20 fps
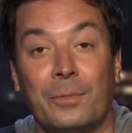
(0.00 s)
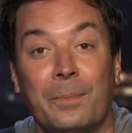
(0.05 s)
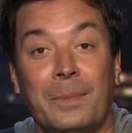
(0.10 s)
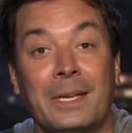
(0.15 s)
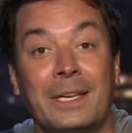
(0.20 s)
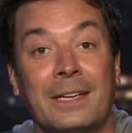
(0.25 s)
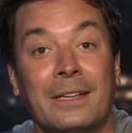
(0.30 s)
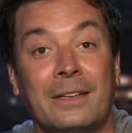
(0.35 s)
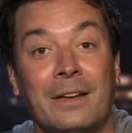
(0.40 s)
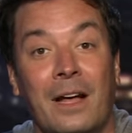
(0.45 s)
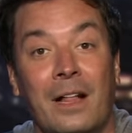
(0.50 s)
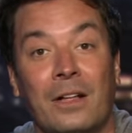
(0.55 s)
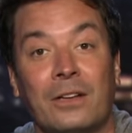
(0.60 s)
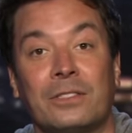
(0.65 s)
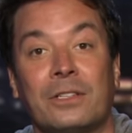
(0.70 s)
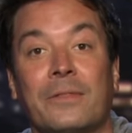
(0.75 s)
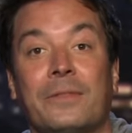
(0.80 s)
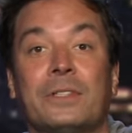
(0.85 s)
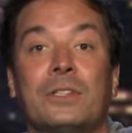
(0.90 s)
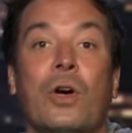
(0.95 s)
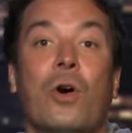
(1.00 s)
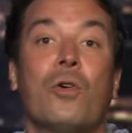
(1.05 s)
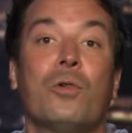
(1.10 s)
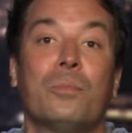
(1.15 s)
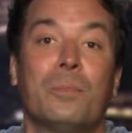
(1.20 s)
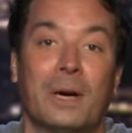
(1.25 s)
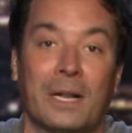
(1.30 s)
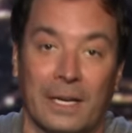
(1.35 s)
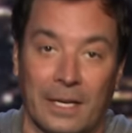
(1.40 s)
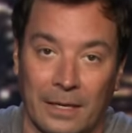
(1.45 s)
million of his own
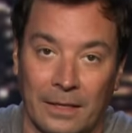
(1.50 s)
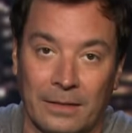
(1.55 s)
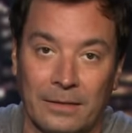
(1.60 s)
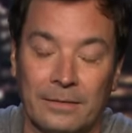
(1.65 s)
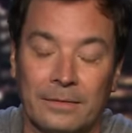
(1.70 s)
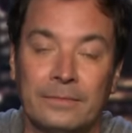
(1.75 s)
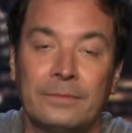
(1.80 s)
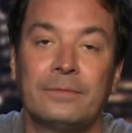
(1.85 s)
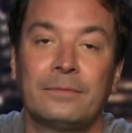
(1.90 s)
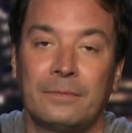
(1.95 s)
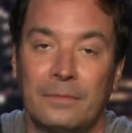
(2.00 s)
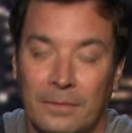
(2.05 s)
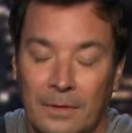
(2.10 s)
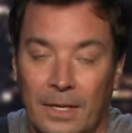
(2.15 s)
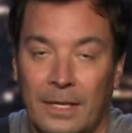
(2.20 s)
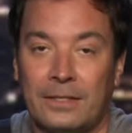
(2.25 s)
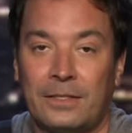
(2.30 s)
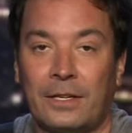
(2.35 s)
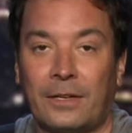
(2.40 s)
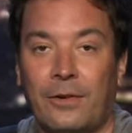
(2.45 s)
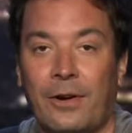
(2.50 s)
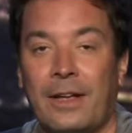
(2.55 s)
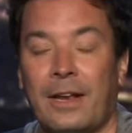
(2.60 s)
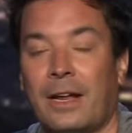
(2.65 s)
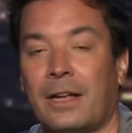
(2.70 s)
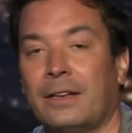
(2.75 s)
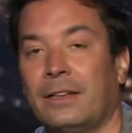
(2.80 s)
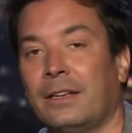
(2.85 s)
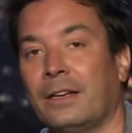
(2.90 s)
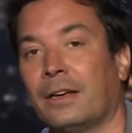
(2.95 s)
money it's a great
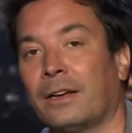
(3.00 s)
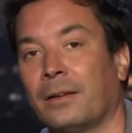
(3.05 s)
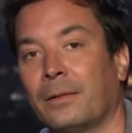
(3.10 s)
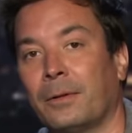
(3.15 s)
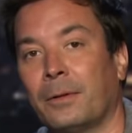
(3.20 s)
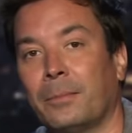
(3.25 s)
idea.